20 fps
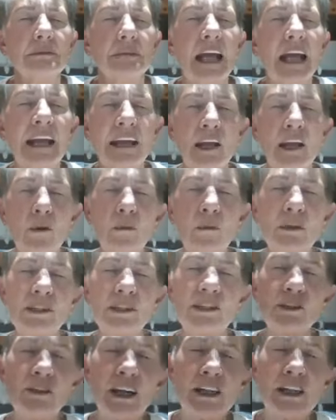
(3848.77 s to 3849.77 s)
And he will
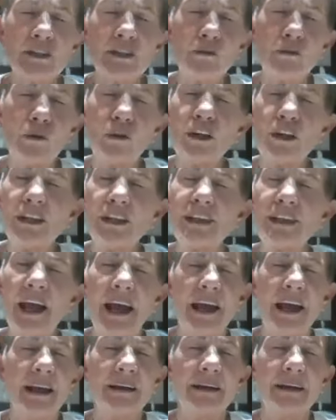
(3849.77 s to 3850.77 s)
stretch forth his
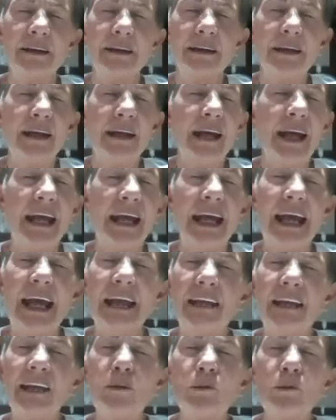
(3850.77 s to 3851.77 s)
hand
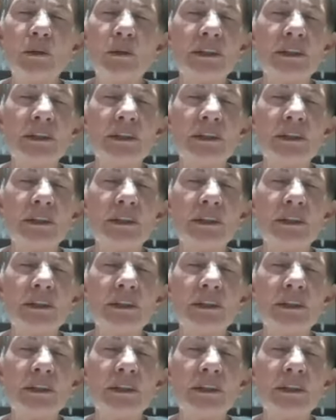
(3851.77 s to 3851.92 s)
and he will